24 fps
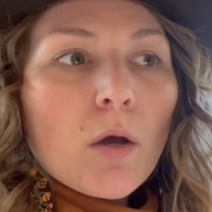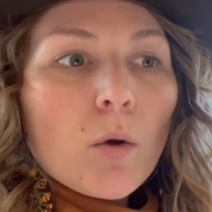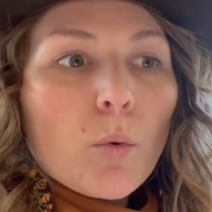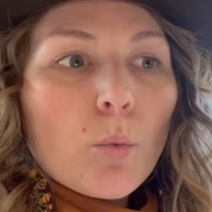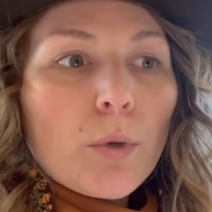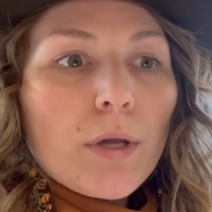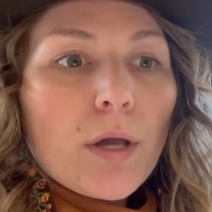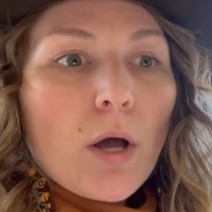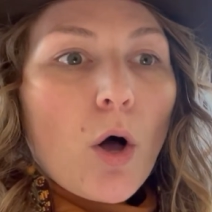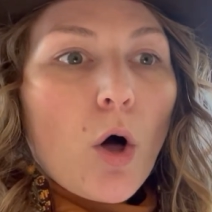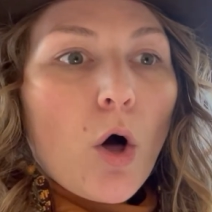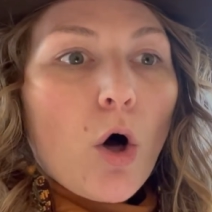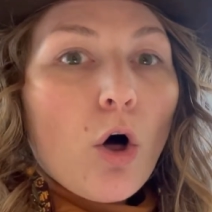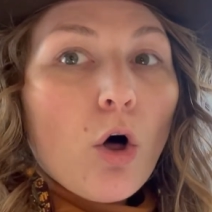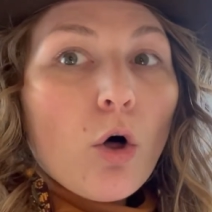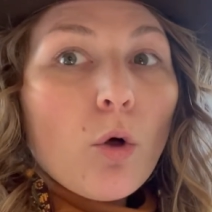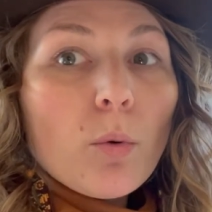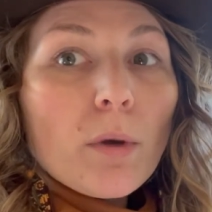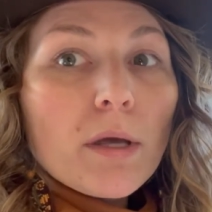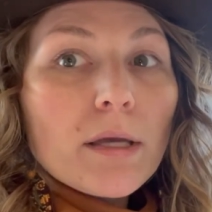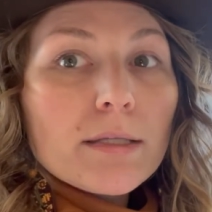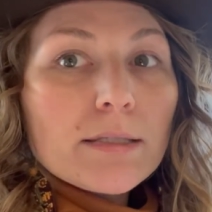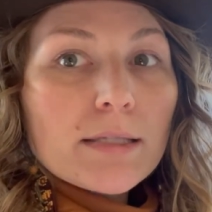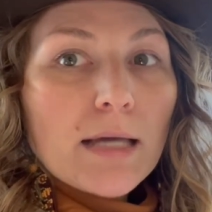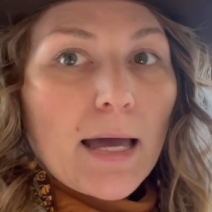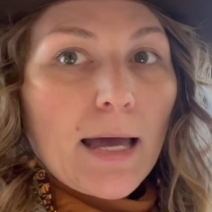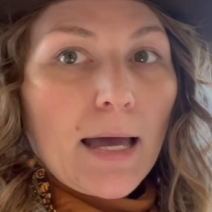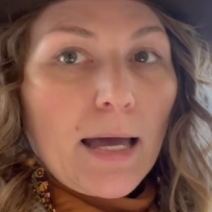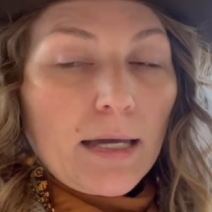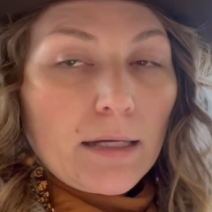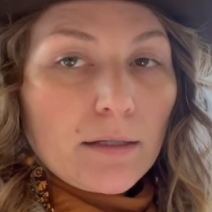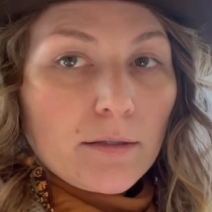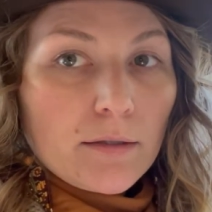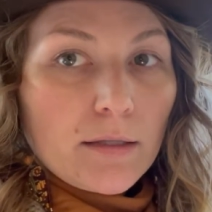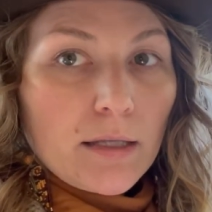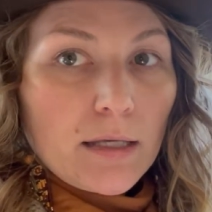we always
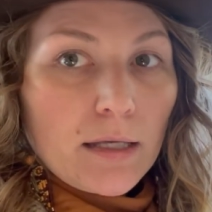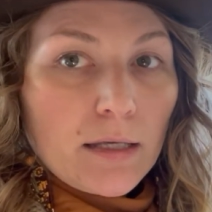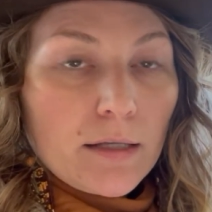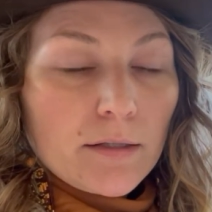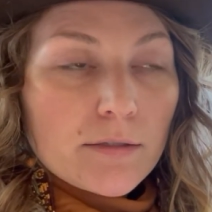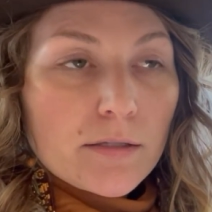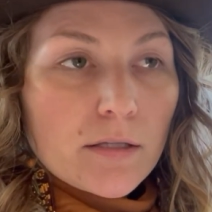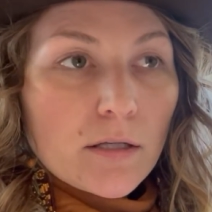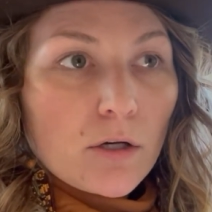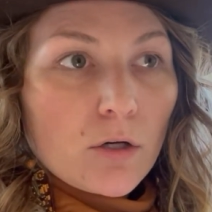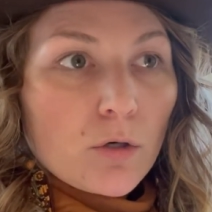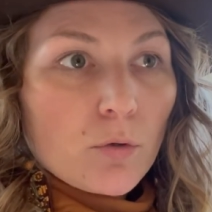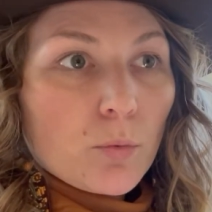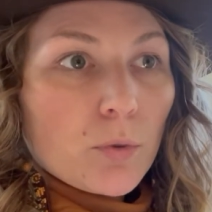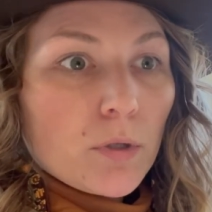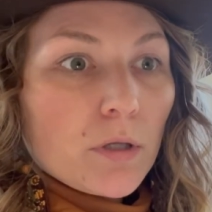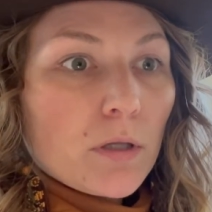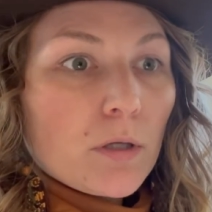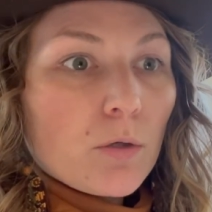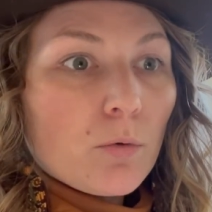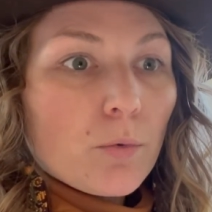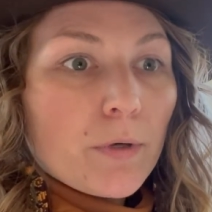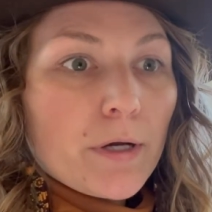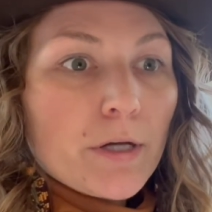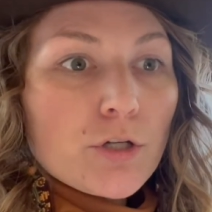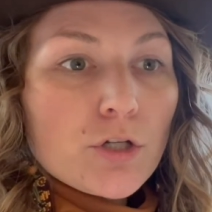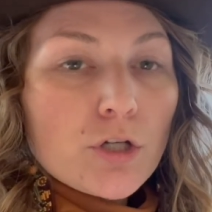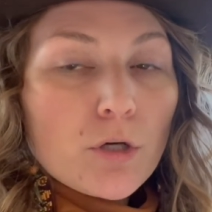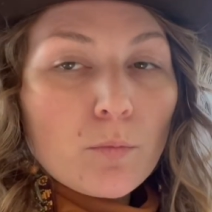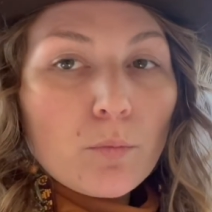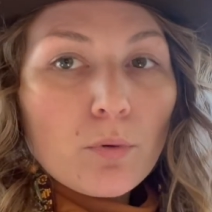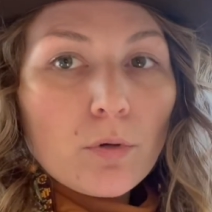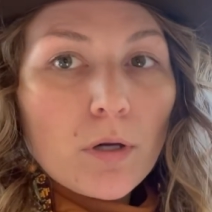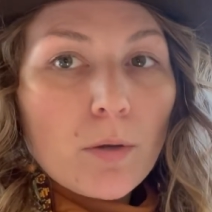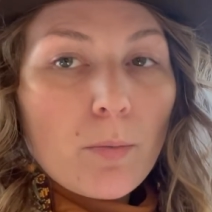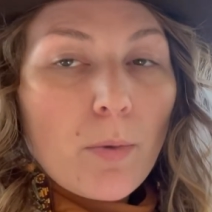add things that are really rich
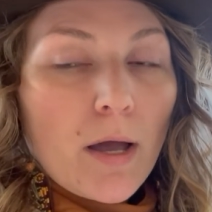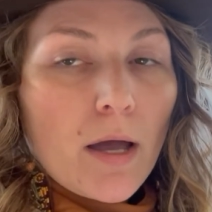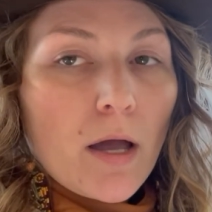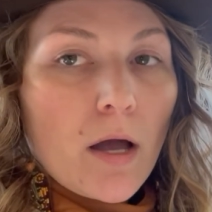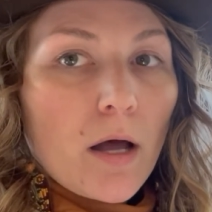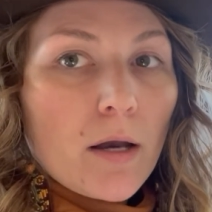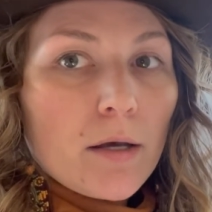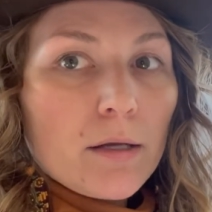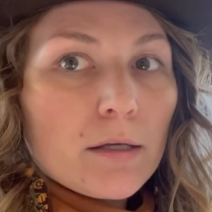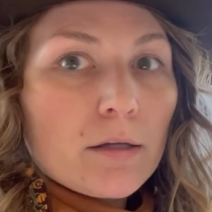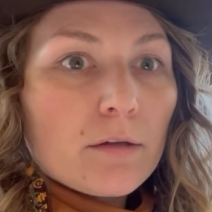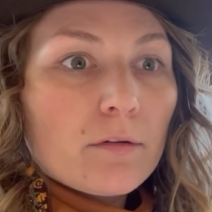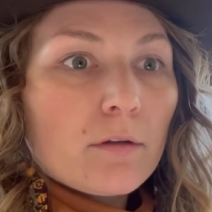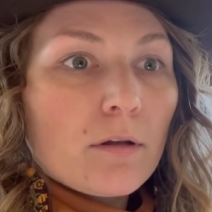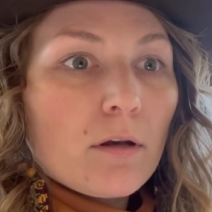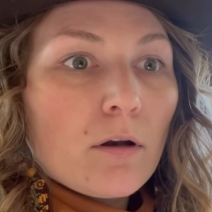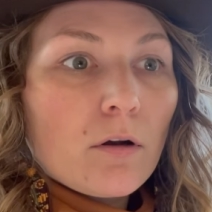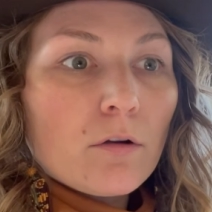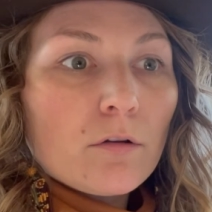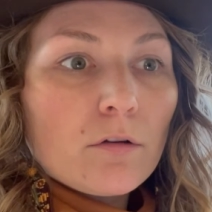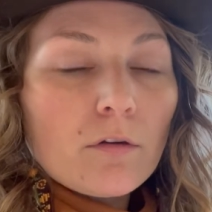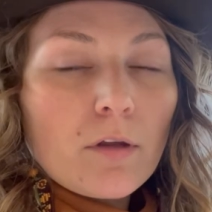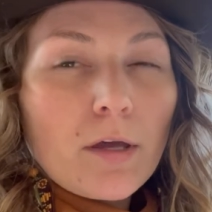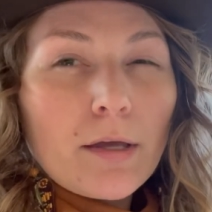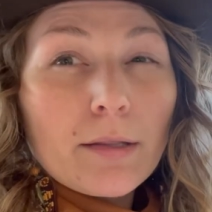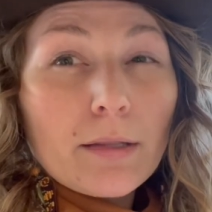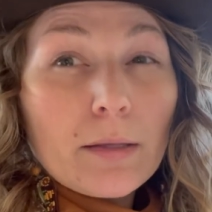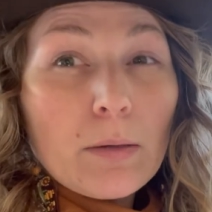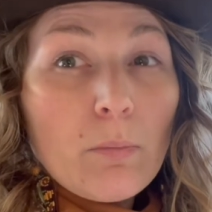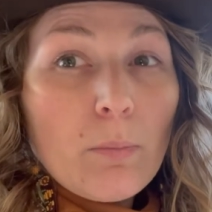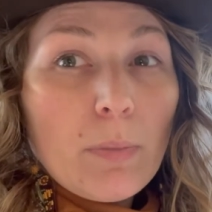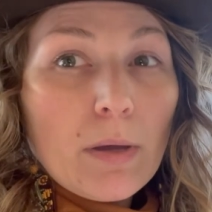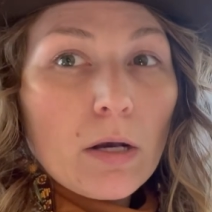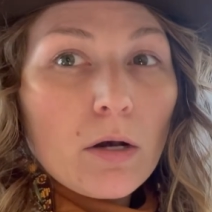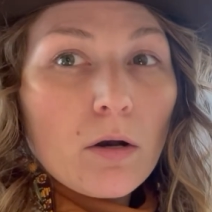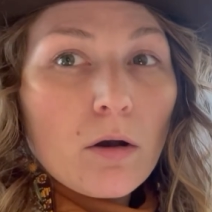in prebiotics and are slightly
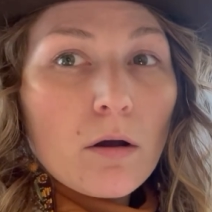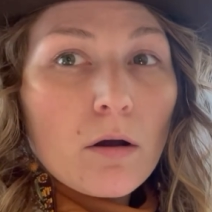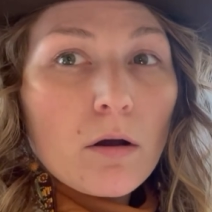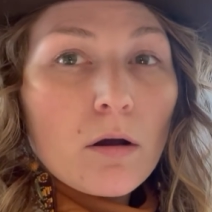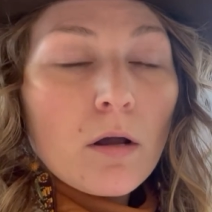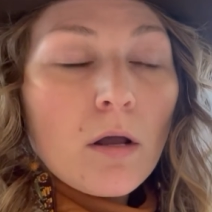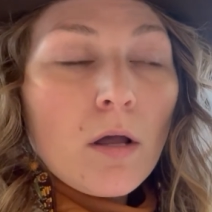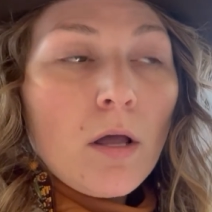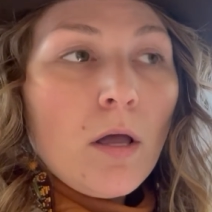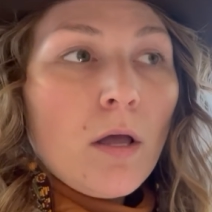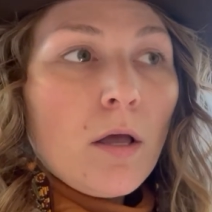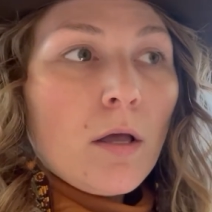bitter,